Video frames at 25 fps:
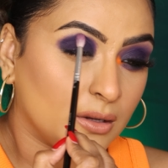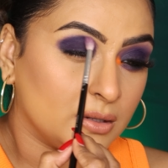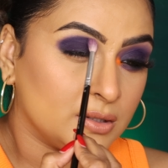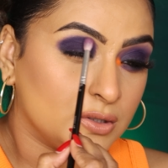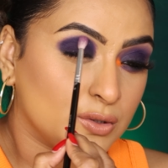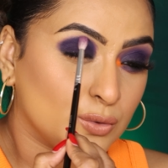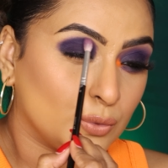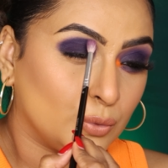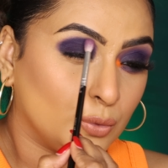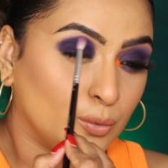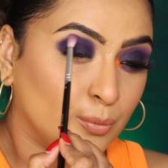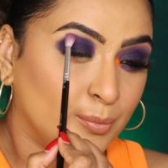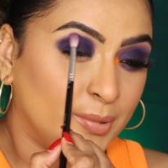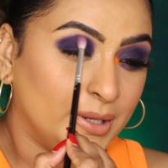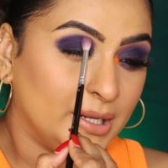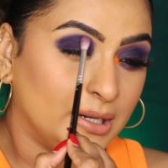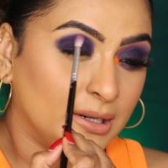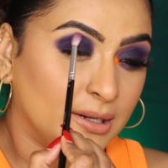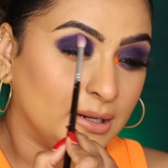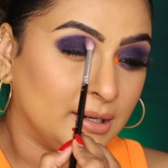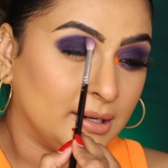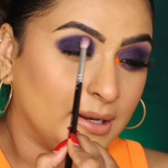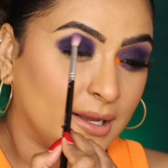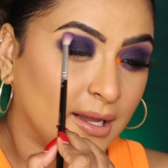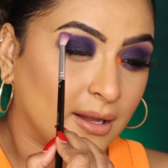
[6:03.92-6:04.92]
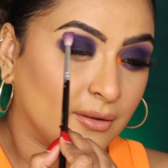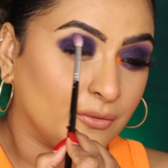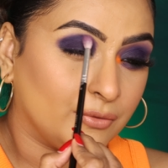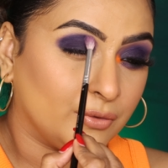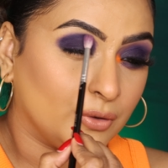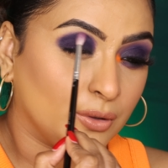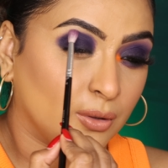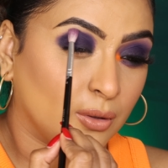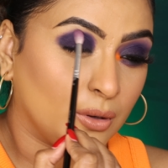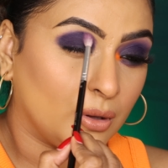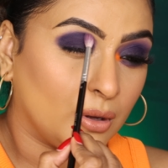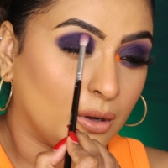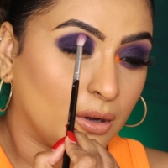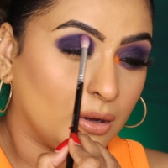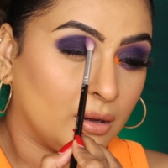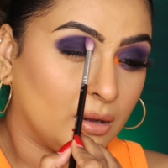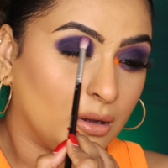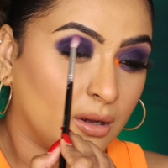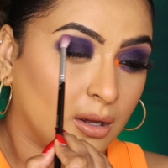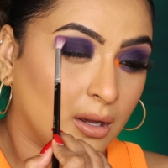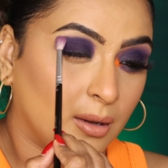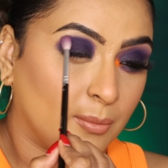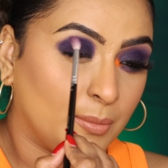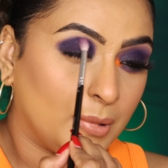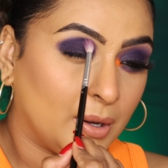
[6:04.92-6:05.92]
so be a little careful
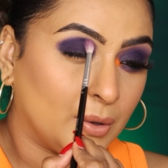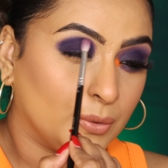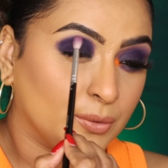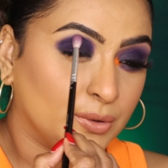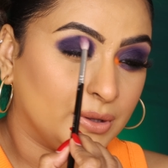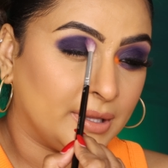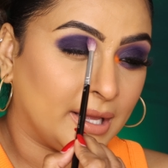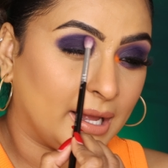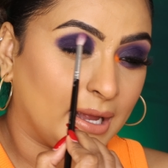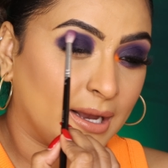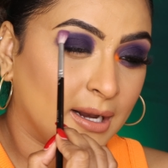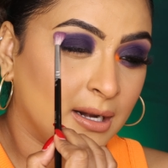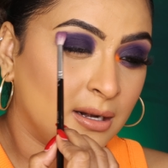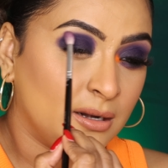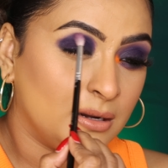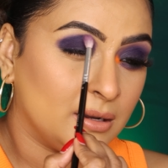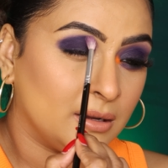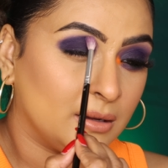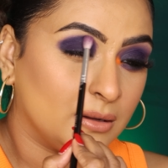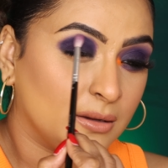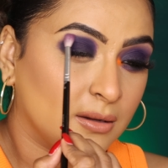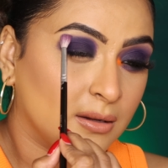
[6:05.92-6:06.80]
about that.